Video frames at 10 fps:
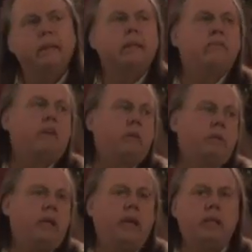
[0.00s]
and a
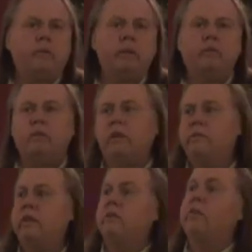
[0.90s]
fellow in Calgary
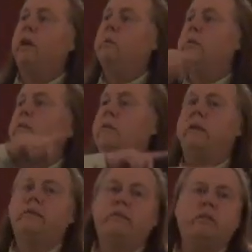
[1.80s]
decided they could talk with the
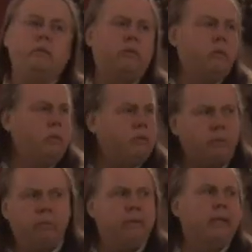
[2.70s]
scientist who was doing
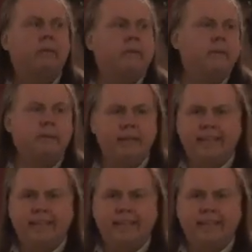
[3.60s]
something down there,